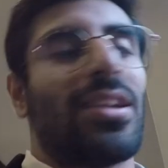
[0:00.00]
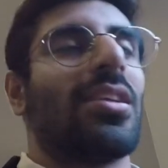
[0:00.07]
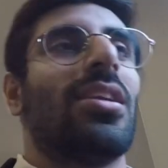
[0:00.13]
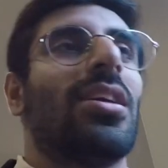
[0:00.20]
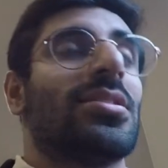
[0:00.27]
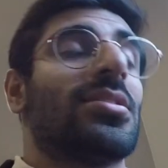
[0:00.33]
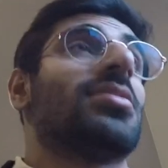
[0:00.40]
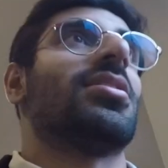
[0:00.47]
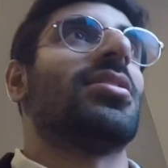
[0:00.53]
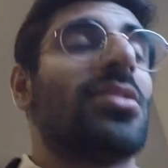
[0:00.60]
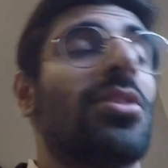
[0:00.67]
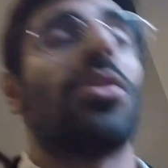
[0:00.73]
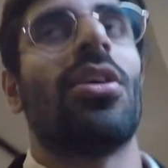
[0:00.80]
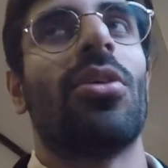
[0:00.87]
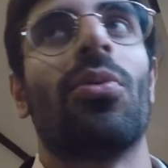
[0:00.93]
class. It's
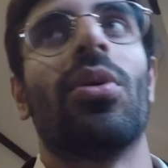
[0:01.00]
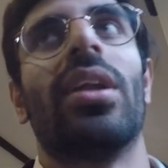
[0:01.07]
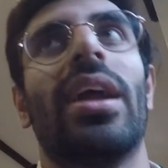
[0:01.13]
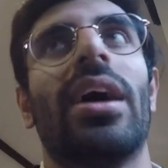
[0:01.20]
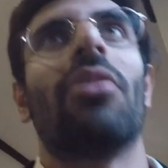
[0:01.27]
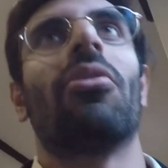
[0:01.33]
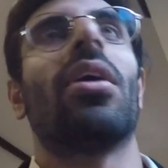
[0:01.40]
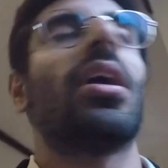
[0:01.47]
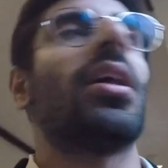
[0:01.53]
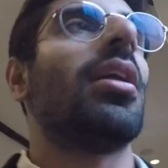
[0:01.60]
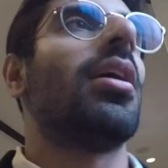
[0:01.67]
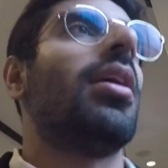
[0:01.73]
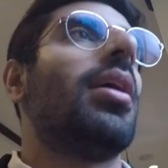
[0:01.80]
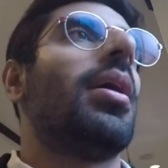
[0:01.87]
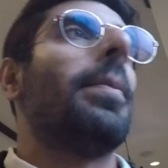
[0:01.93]
third one now, right?
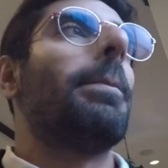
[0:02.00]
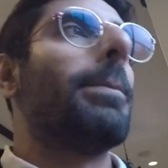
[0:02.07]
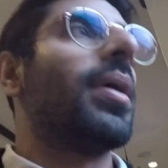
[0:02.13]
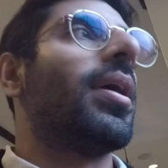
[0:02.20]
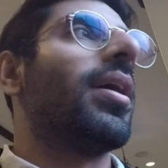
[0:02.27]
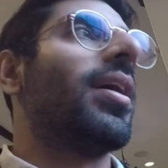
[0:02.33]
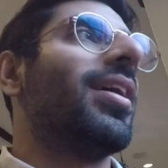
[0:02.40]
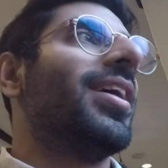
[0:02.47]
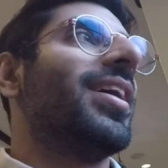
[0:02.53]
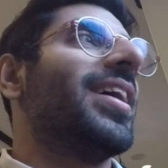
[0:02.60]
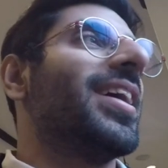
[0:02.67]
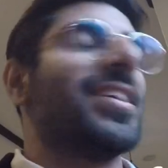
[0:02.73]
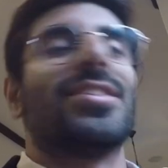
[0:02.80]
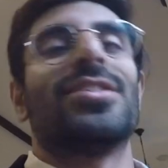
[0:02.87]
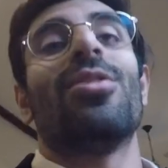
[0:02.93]
But
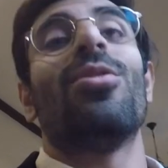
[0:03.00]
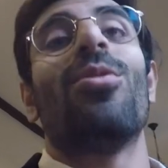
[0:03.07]
it's so